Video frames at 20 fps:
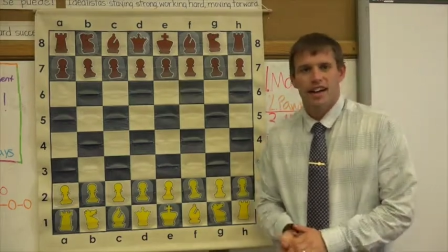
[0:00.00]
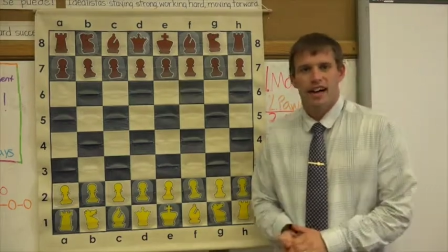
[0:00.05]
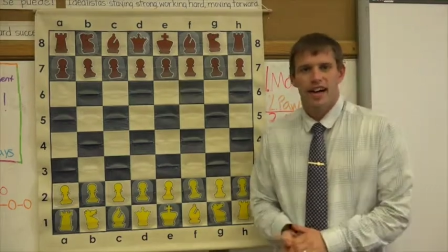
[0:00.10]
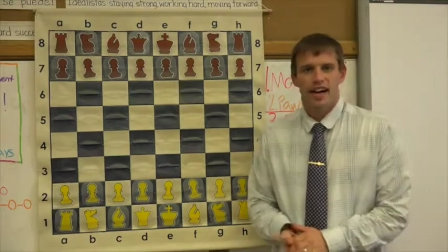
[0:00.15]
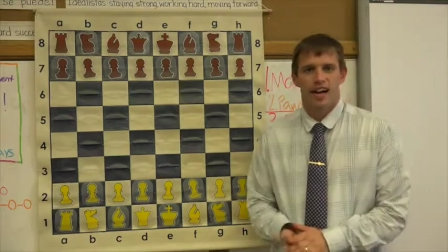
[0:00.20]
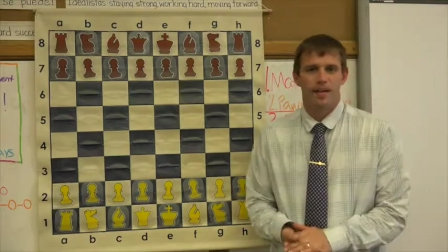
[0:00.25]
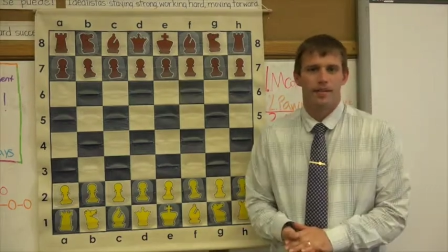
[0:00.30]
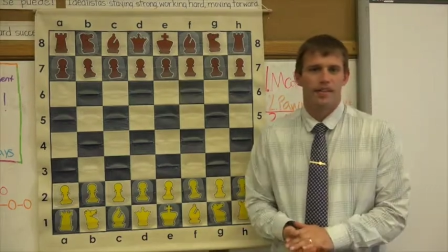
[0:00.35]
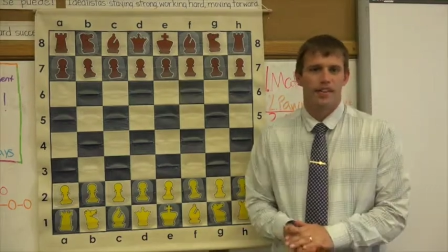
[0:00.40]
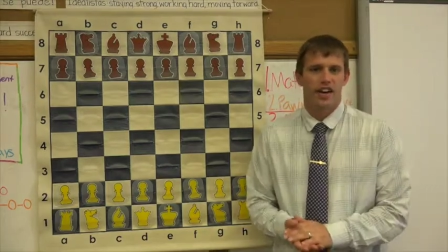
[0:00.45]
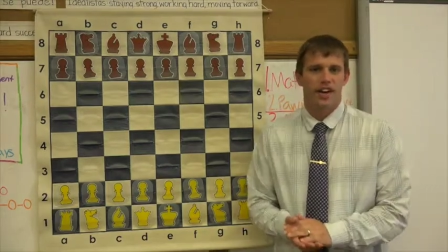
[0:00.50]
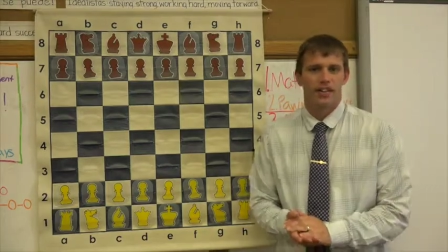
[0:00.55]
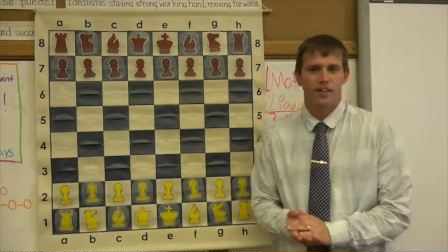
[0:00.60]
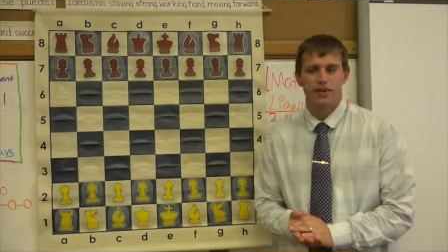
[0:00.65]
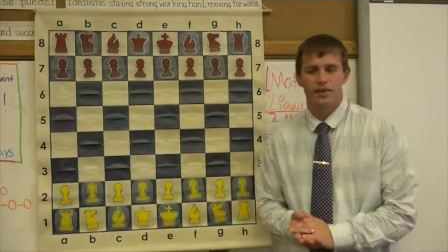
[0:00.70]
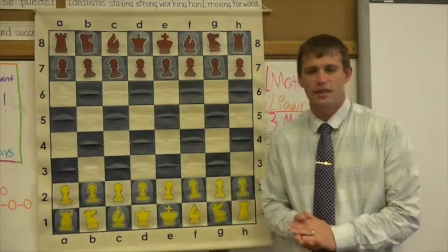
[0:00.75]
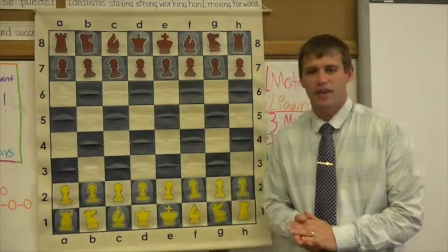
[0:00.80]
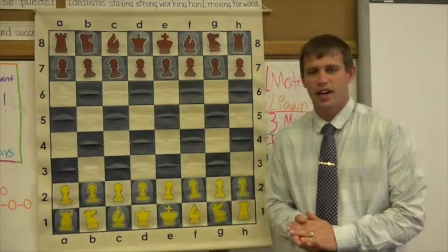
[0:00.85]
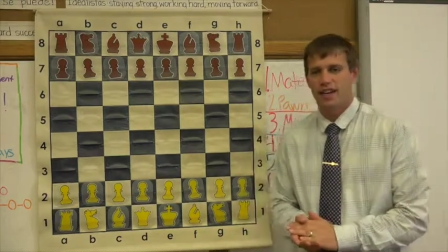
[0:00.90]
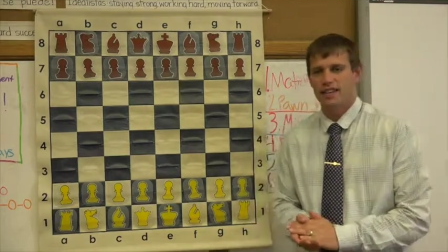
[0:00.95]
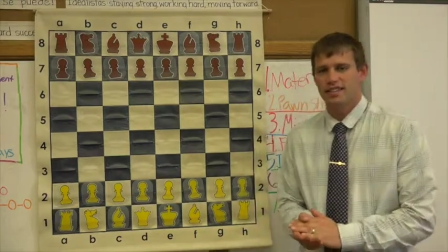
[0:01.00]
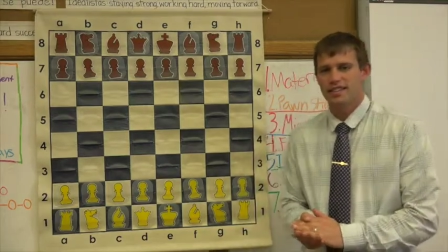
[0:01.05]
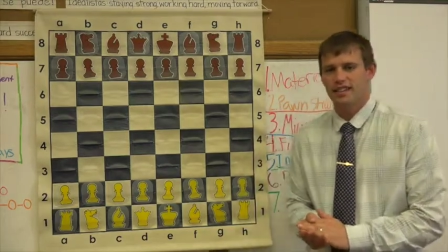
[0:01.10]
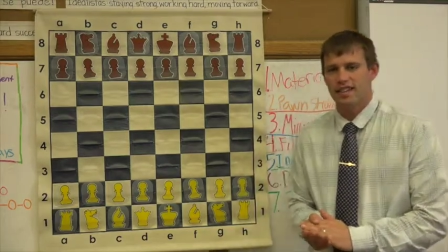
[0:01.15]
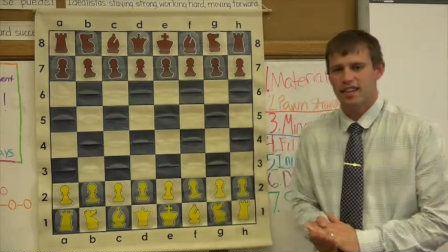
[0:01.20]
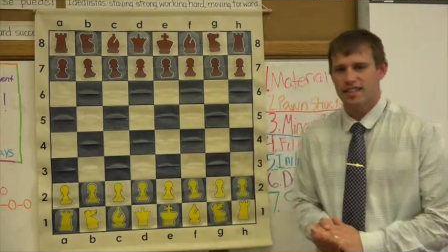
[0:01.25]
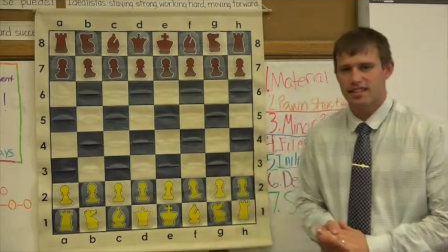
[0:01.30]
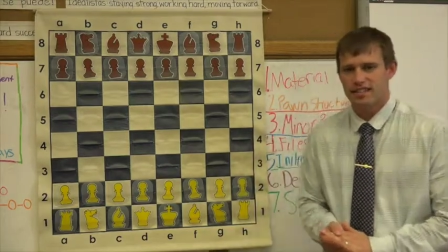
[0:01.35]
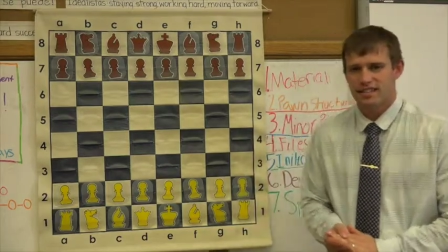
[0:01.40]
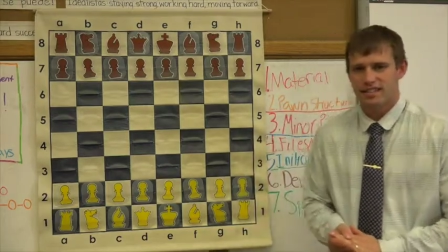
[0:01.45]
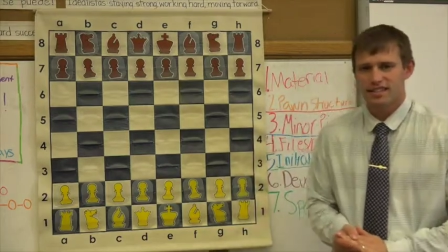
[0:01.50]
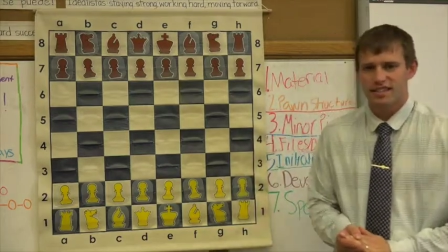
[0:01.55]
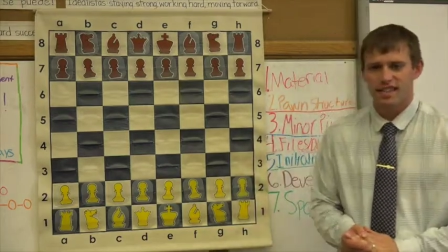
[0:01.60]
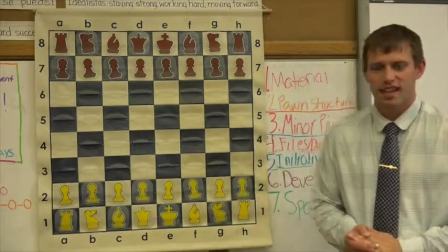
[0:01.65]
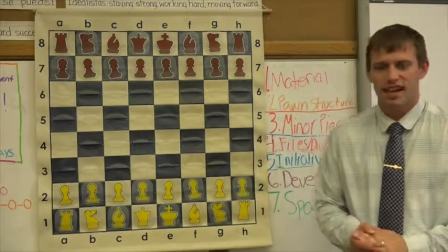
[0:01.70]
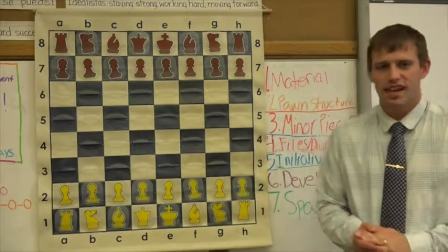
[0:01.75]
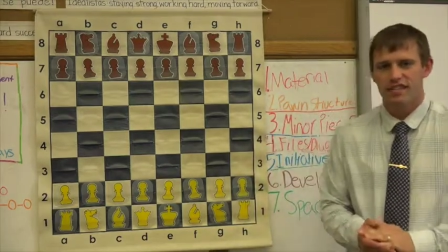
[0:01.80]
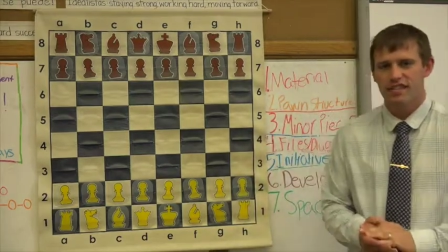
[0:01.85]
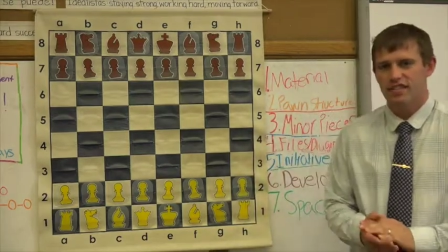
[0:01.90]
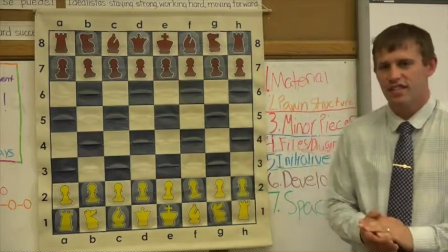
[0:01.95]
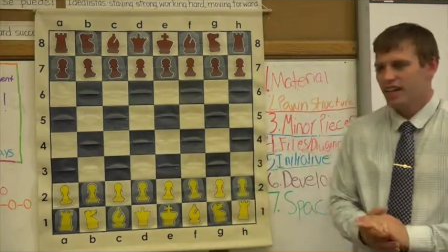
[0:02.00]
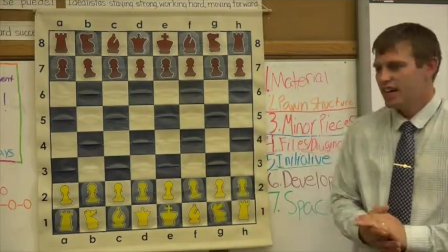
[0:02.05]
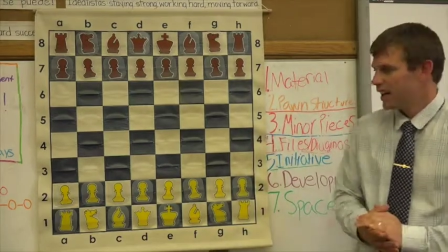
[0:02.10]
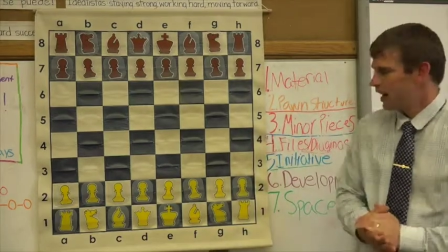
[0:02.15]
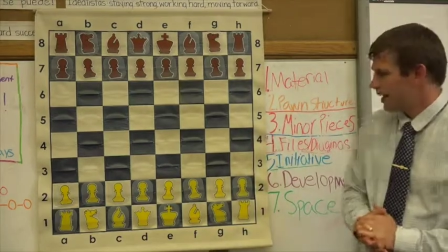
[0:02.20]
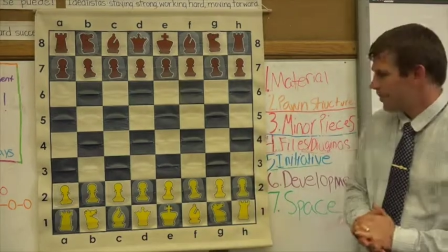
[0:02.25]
We've gone through lots and lots of stuff.